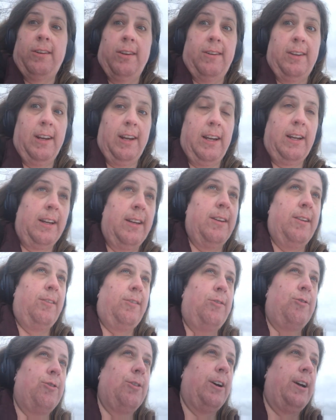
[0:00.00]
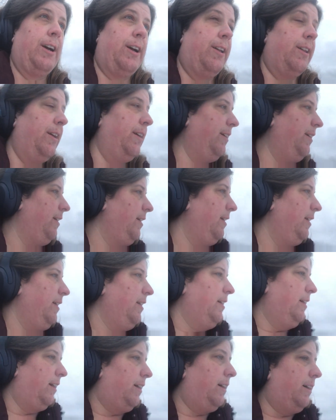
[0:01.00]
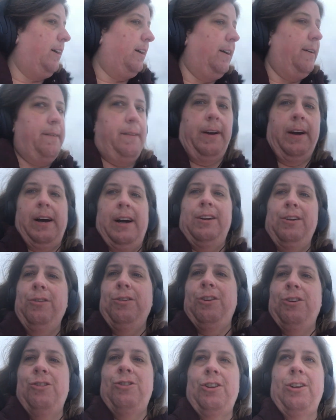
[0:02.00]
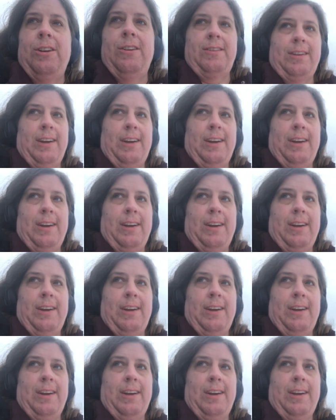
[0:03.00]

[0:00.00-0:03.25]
to taking this trail. I don't usually